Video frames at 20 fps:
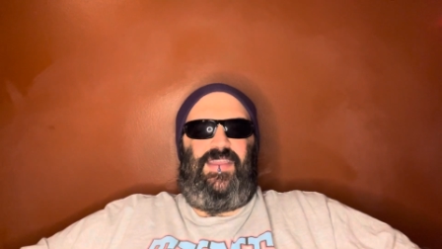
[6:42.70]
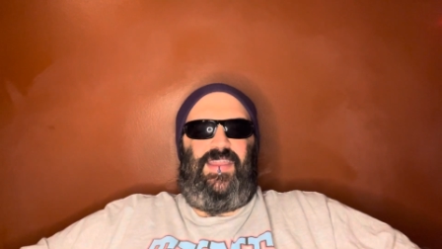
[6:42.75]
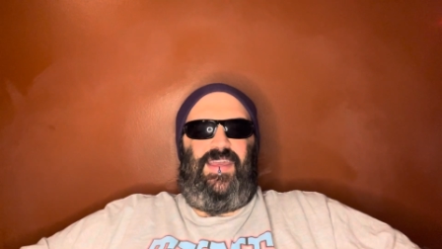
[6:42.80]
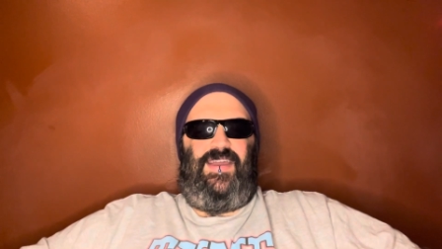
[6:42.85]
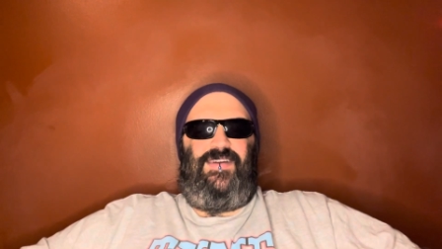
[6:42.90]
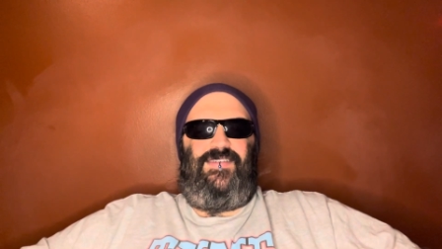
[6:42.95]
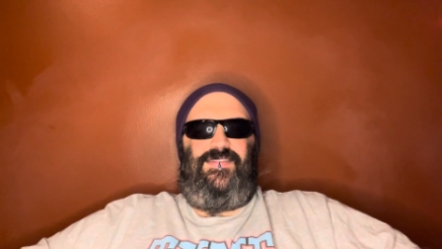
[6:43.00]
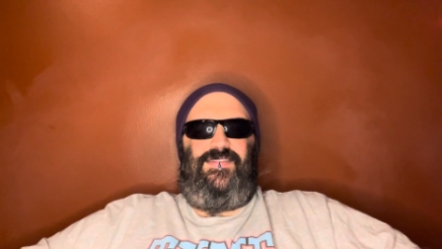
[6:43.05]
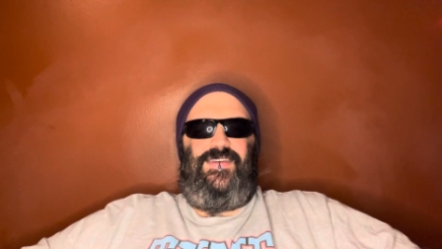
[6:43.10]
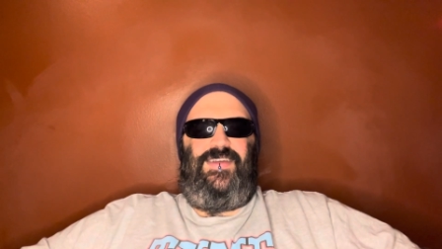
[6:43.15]

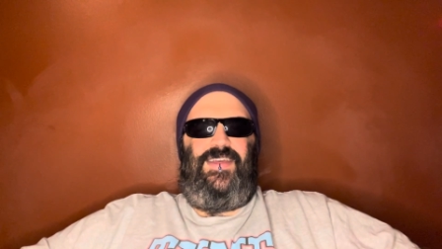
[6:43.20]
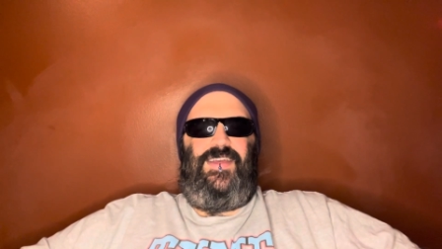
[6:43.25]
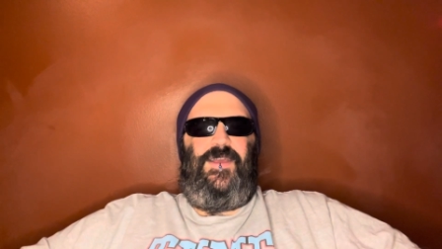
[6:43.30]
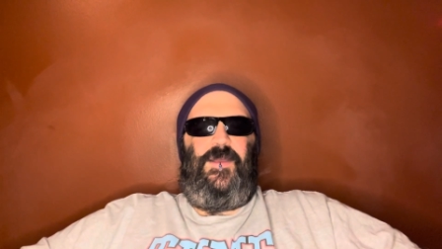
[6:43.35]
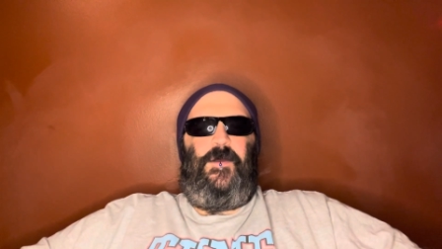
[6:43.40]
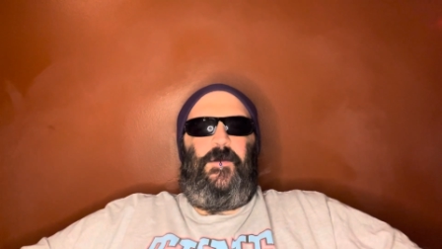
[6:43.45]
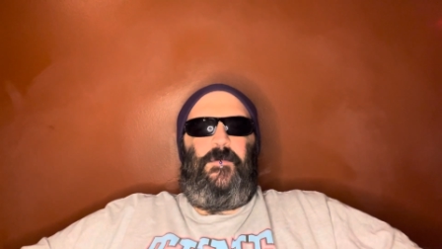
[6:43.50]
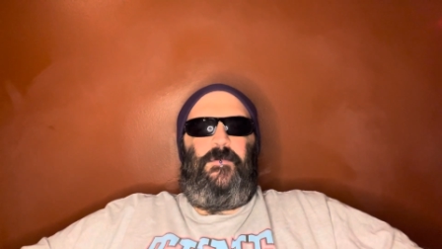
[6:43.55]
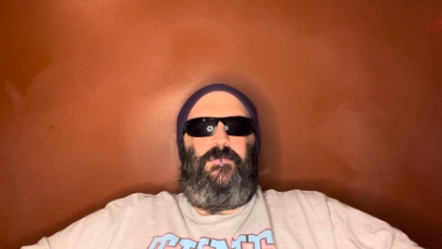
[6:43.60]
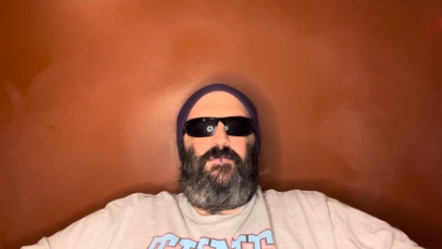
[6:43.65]
now,
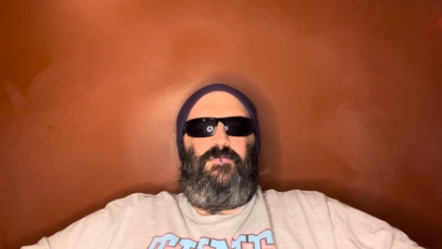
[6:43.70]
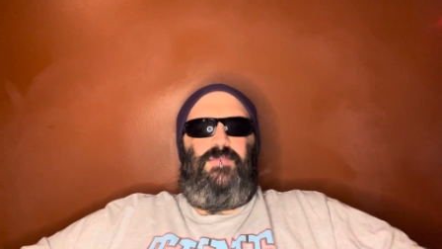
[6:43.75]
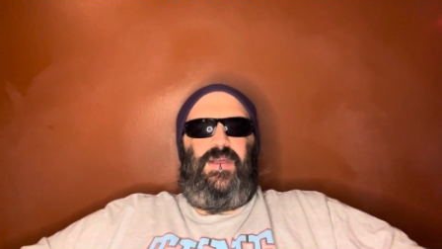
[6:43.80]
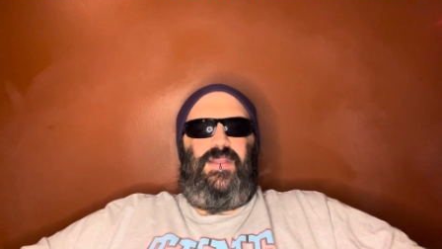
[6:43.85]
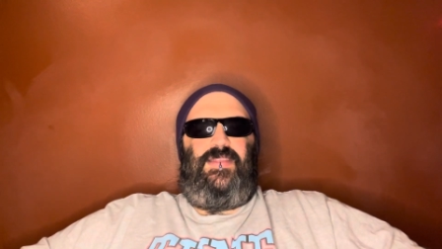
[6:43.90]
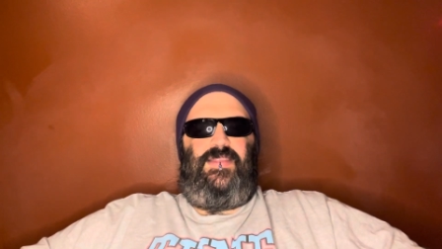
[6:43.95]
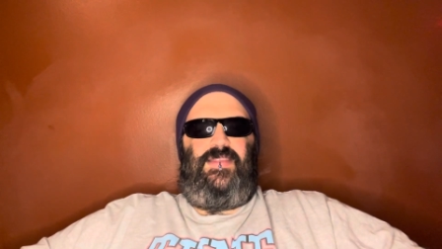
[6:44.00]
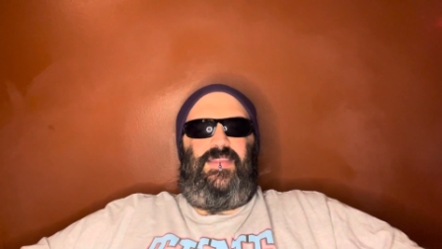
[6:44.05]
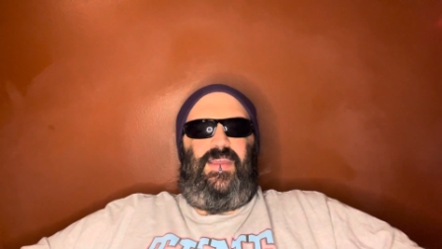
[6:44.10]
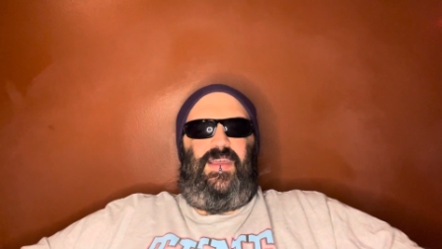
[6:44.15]

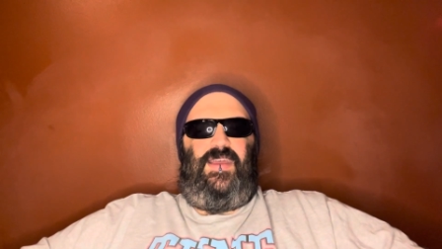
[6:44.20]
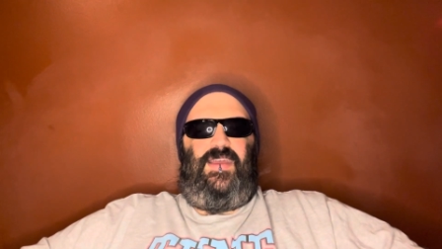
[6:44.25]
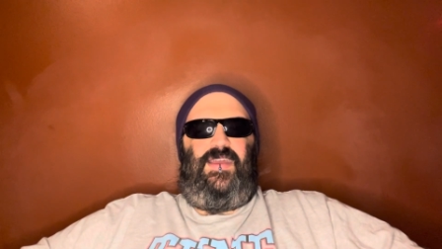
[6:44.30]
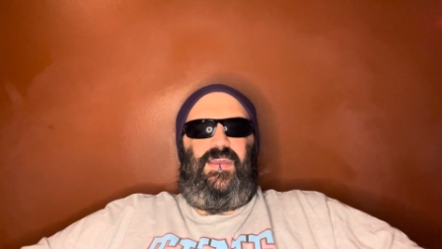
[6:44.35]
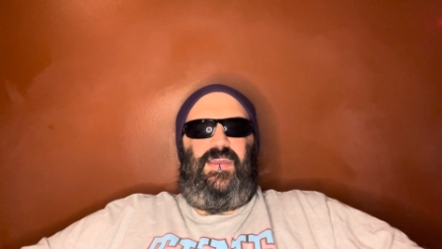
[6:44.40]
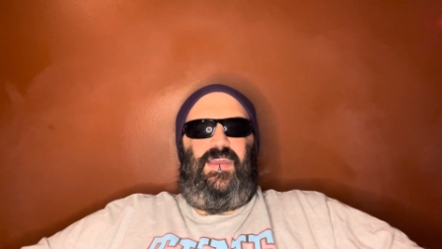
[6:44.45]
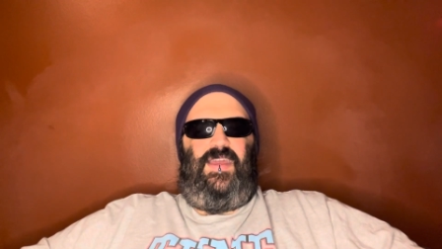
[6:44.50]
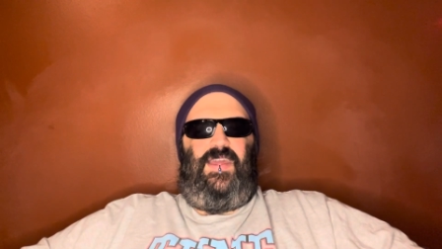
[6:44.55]
but uh,